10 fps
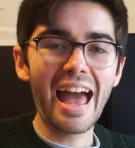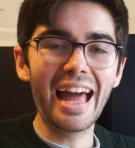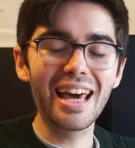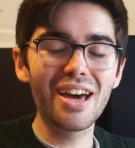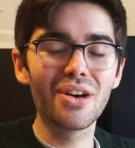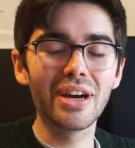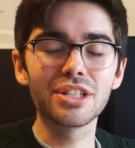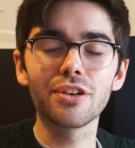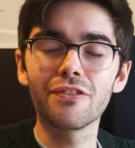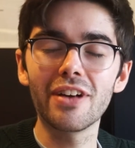Hello,
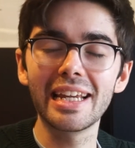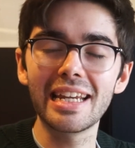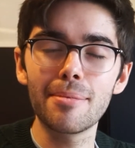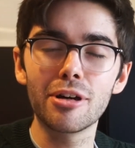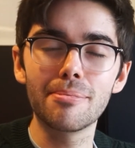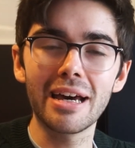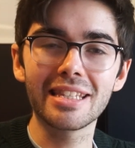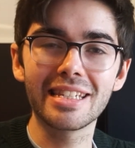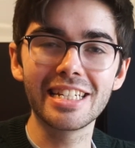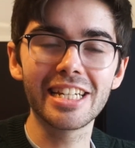it's your friendly neighbourhood
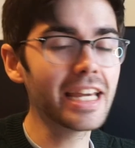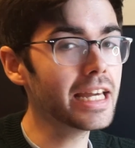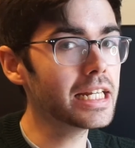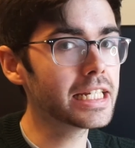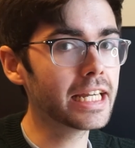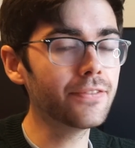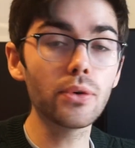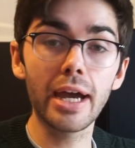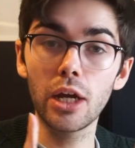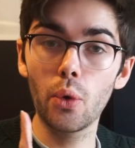maths teacher here to give
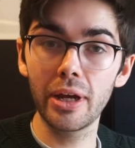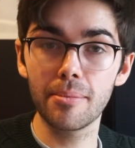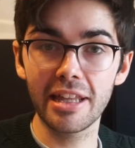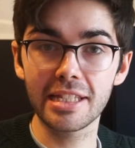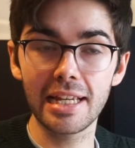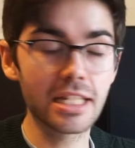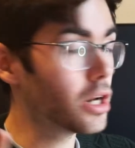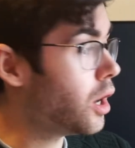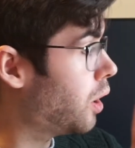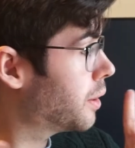you a quick maths
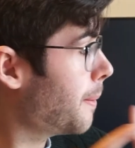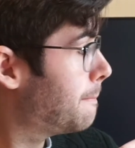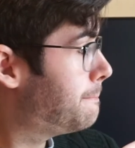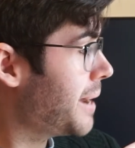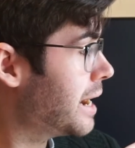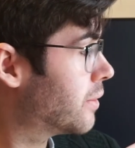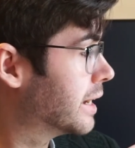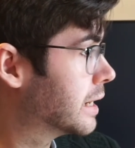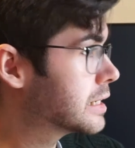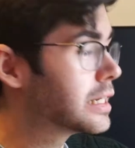lesson on
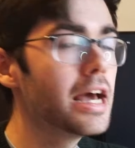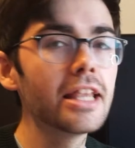bearings.